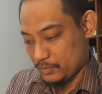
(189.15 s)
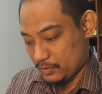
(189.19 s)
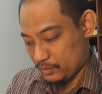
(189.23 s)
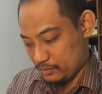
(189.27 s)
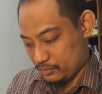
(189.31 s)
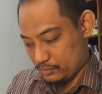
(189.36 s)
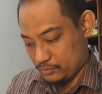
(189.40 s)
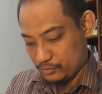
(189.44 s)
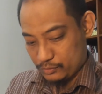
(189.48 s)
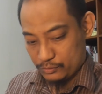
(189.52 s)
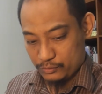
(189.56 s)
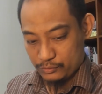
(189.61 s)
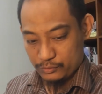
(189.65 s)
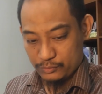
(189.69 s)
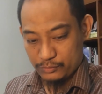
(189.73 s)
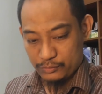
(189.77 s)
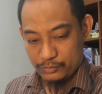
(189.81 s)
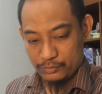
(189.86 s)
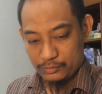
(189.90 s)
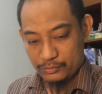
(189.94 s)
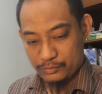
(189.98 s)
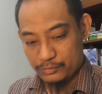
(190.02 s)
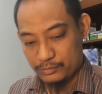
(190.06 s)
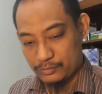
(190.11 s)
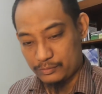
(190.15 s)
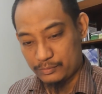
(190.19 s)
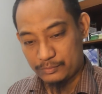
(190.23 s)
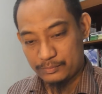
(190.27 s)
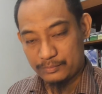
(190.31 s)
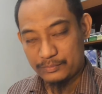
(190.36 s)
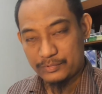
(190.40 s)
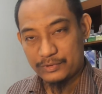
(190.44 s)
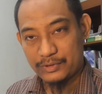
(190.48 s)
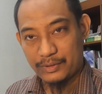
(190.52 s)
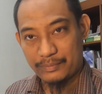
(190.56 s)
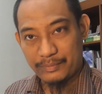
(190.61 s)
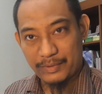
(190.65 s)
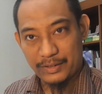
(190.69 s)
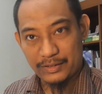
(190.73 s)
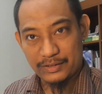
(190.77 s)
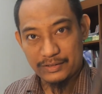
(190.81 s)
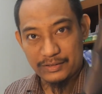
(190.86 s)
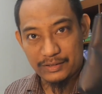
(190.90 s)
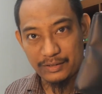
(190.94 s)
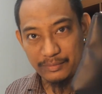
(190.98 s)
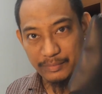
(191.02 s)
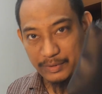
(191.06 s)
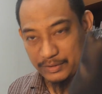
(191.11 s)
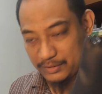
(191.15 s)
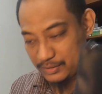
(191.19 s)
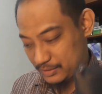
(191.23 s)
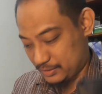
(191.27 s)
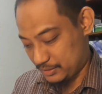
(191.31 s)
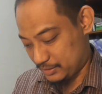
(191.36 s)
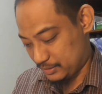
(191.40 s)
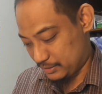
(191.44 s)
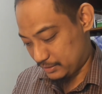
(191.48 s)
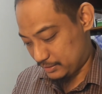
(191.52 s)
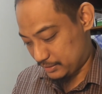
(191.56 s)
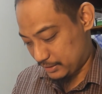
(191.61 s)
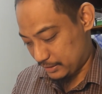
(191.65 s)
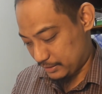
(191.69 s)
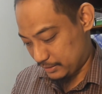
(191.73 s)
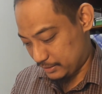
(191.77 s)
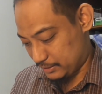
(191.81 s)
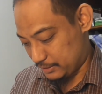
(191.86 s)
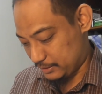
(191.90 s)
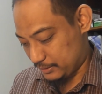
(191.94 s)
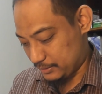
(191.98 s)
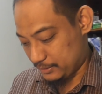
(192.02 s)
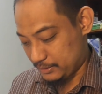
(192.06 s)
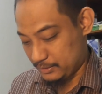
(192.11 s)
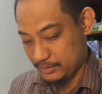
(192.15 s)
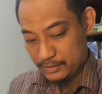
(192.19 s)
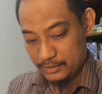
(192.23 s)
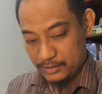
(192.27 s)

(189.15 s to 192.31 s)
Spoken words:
So some extra batteries inside here.